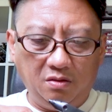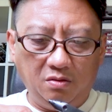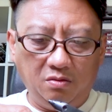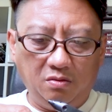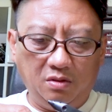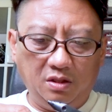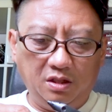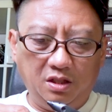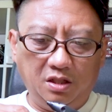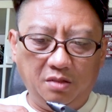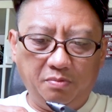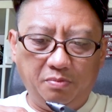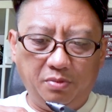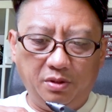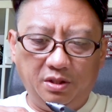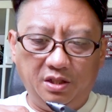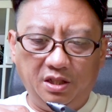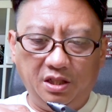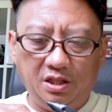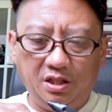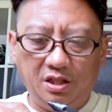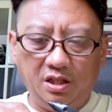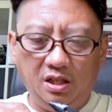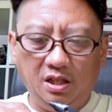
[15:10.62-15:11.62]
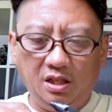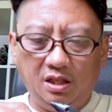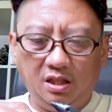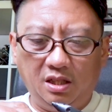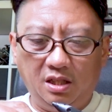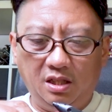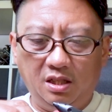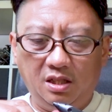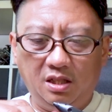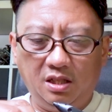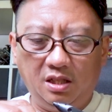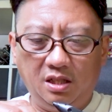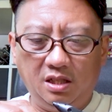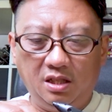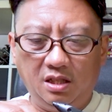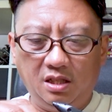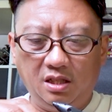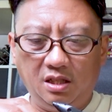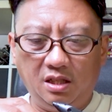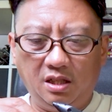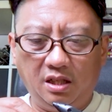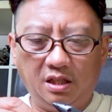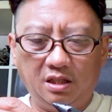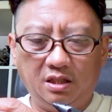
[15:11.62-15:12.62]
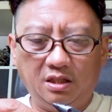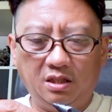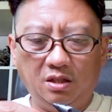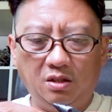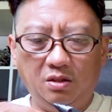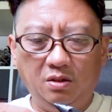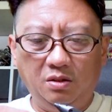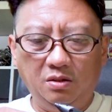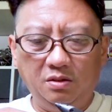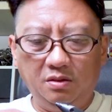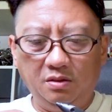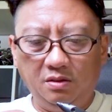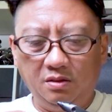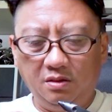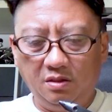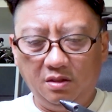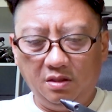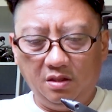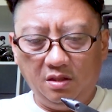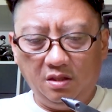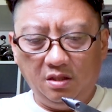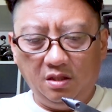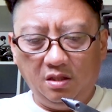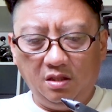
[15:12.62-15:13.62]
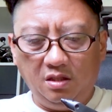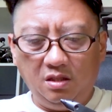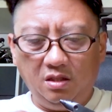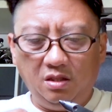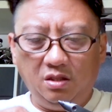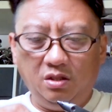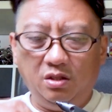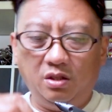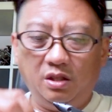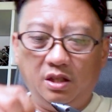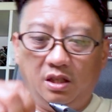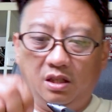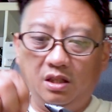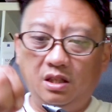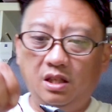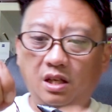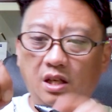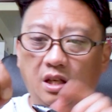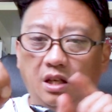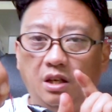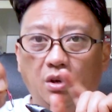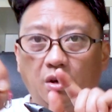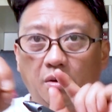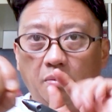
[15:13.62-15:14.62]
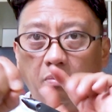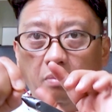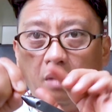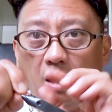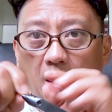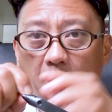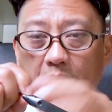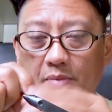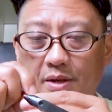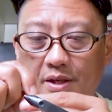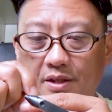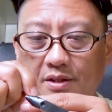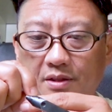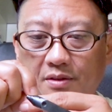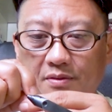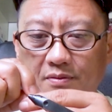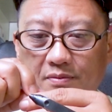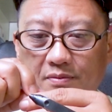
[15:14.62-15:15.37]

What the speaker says: once you position it like so, you can take your bobbin,